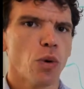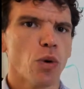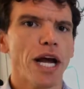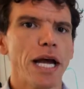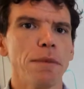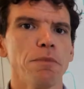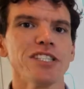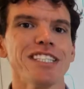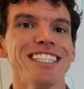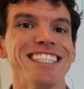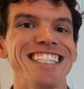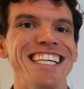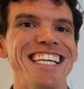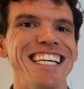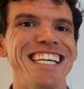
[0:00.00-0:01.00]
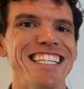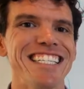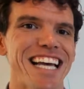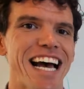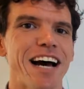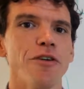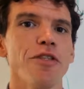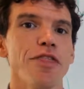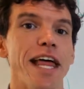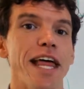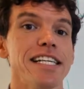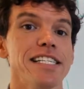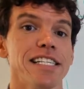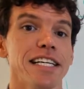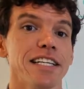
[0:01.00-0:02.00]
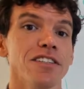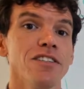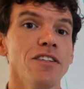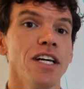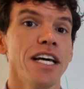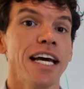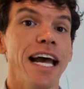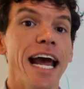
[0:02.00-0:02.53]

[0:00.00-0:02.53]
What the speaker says: we're able to tease out that signal